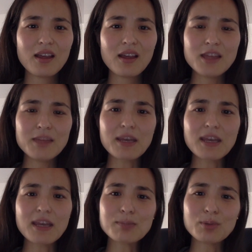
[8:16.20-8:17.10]
The book
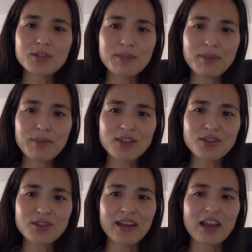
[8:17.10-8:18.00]
explores a puzzle
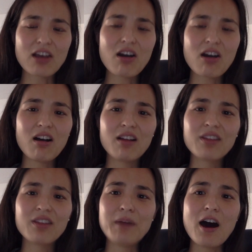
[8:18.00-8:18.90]
that I call
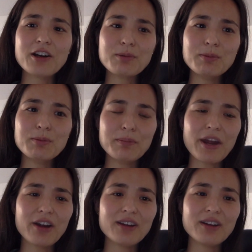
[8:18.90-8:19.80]
the automobile
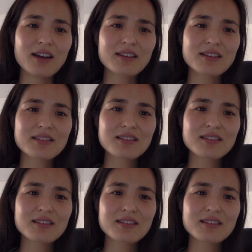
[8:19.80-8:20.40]
paradox.